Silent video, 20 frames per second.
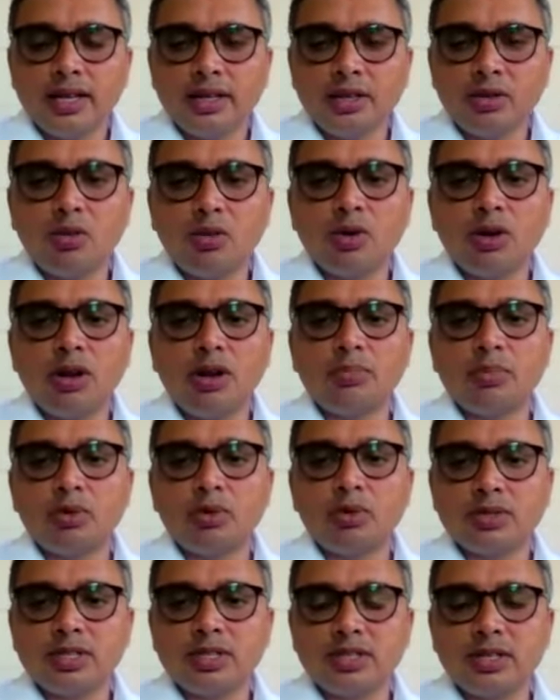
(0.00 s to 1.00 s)
in the overall
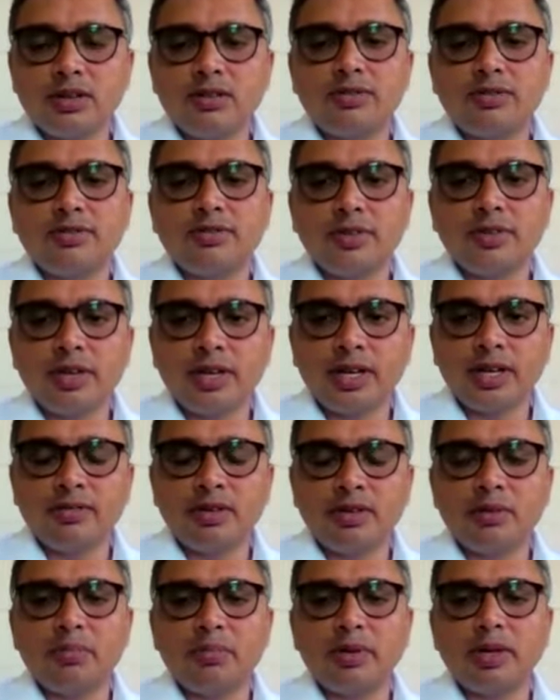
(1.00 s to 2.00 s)
process of a
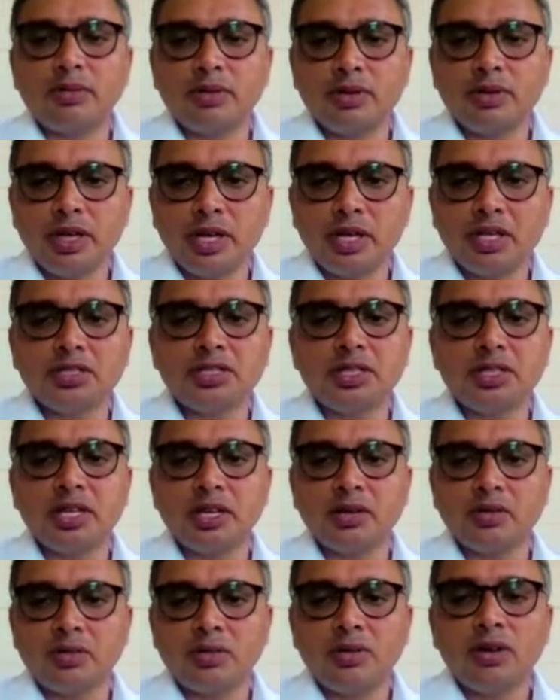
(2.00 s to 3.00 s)
development
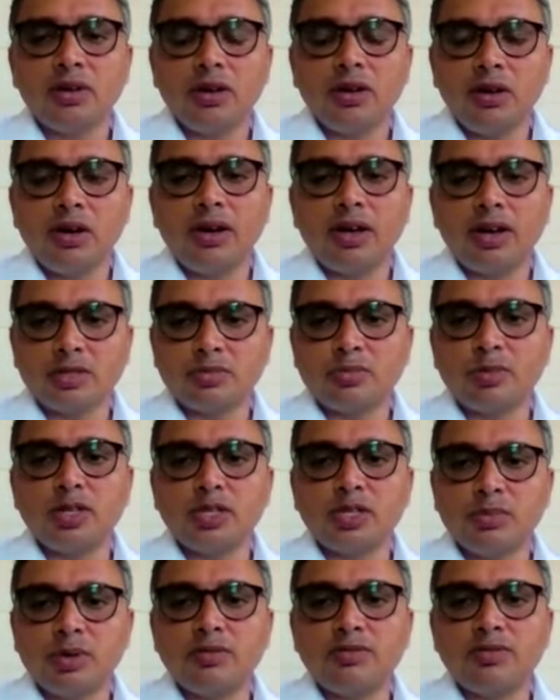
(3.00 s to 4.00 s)
initiative are
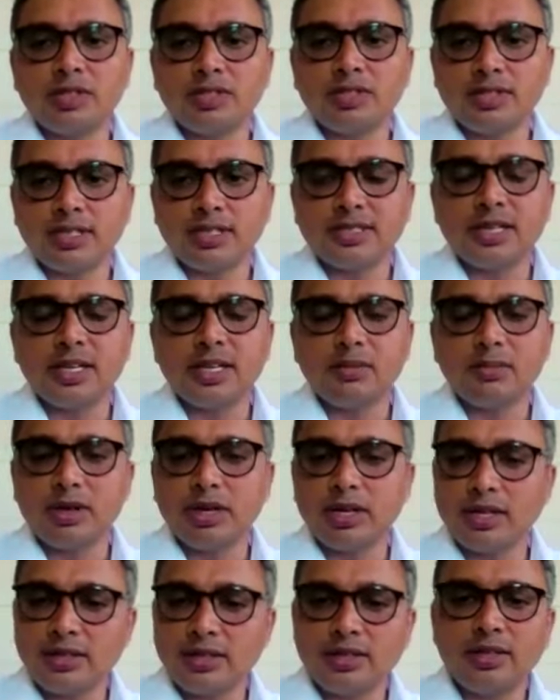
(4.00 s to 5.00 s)
responsible for the
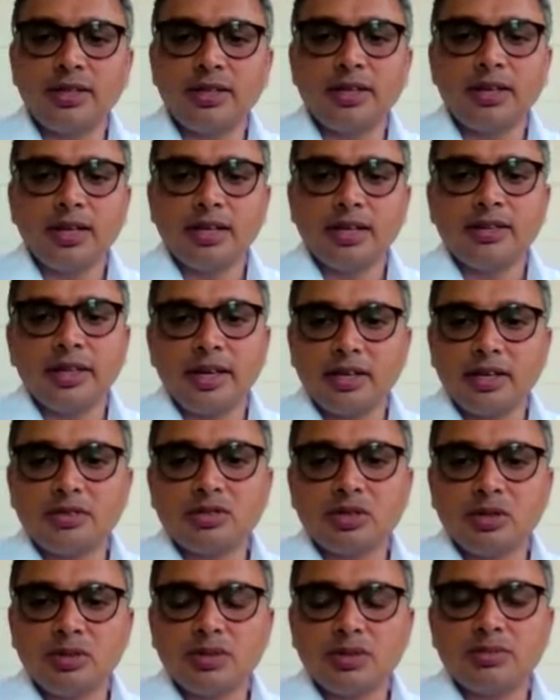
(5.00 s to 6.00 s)
sustainability. Thank you
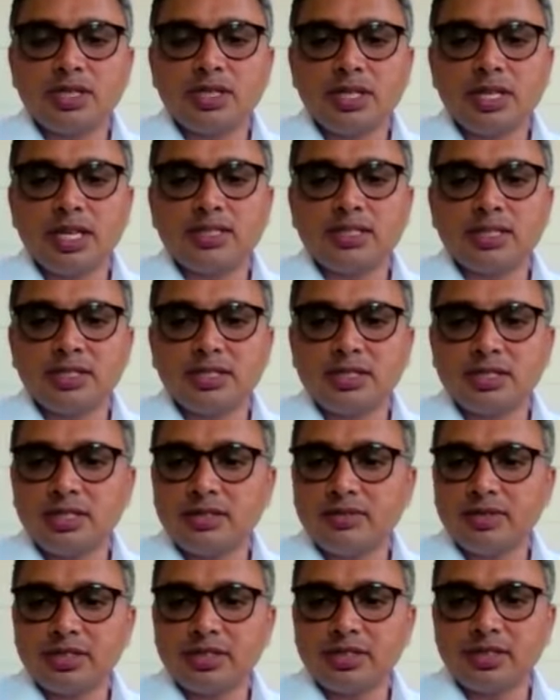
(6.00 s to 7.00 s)
so much, Mr. Rajesh.
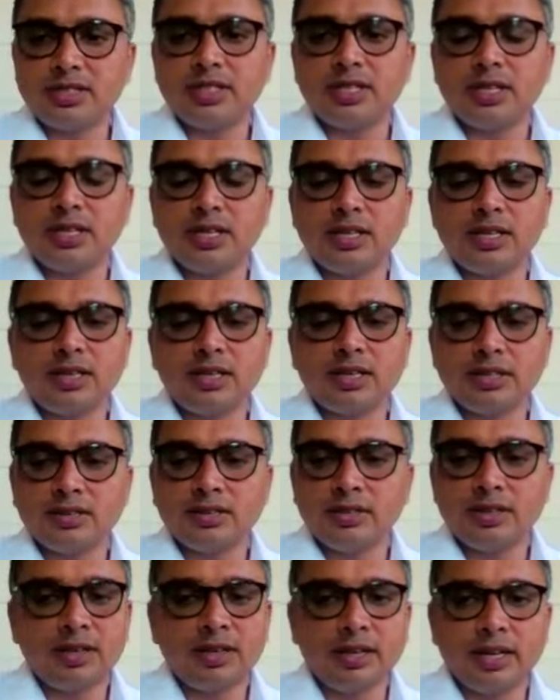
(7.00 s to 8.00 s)
It was
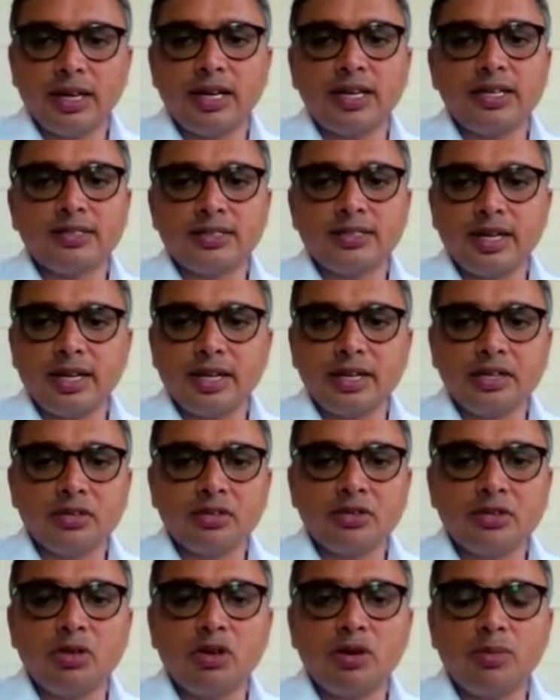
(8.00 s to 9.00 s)
really exciting
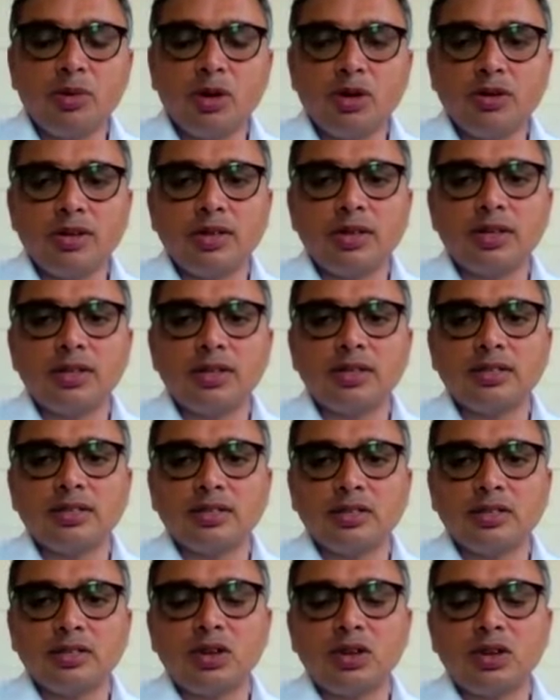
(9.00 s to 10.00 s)
to know about
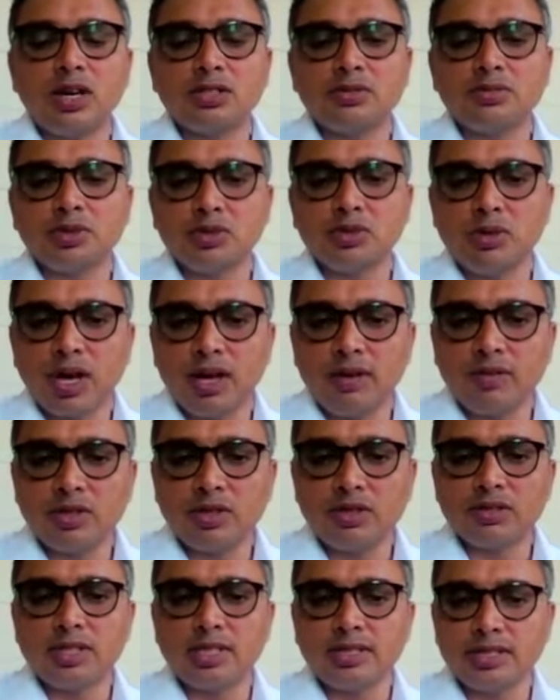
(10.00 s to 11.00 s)
the thoughts which you have on
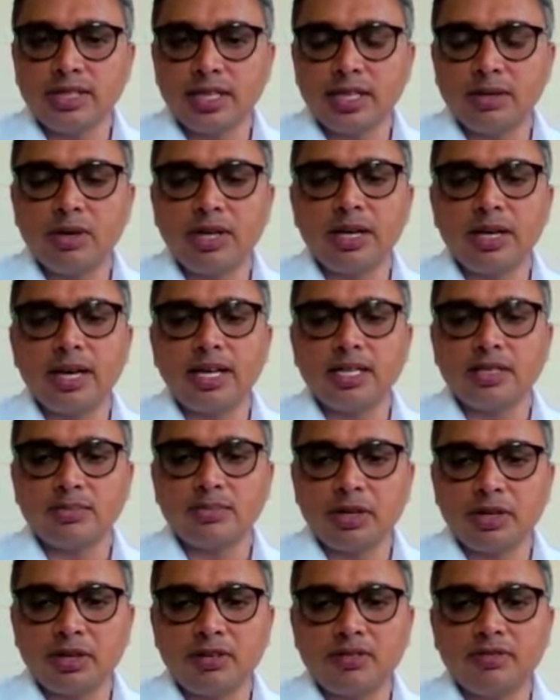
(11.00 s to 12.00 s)
the sustainability
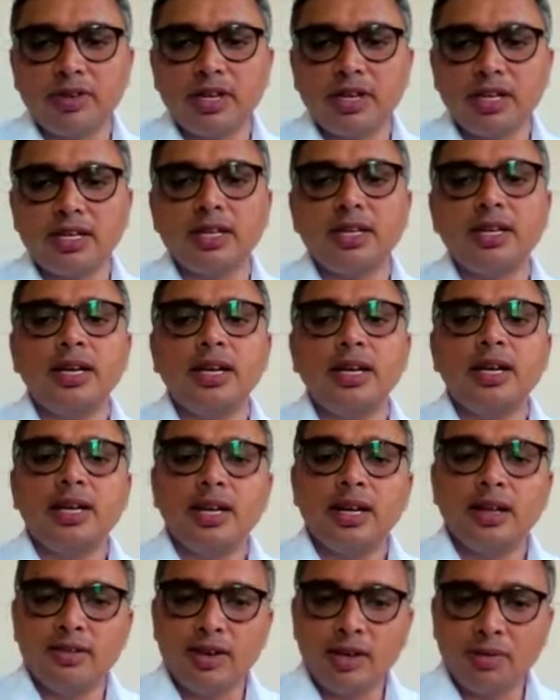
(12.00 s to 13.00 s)
aspect of any
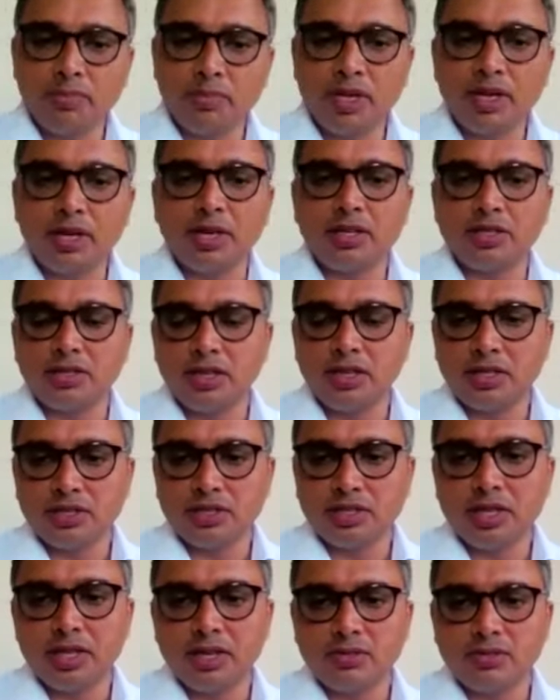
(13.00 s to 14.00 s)
development
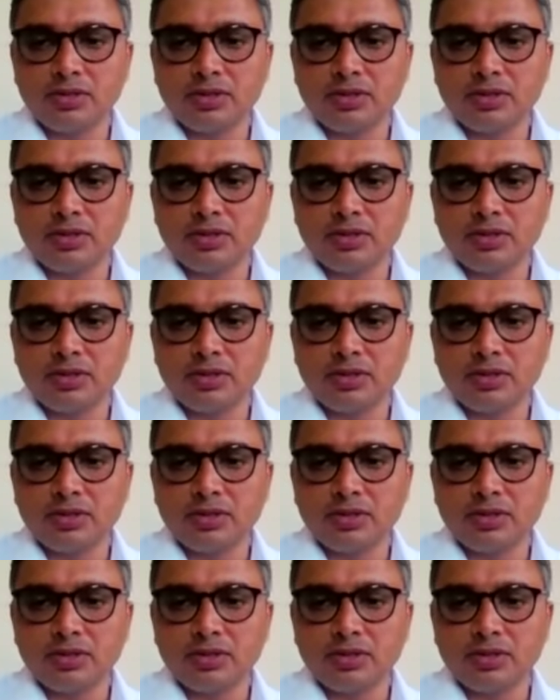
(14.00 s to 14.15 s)
initiative.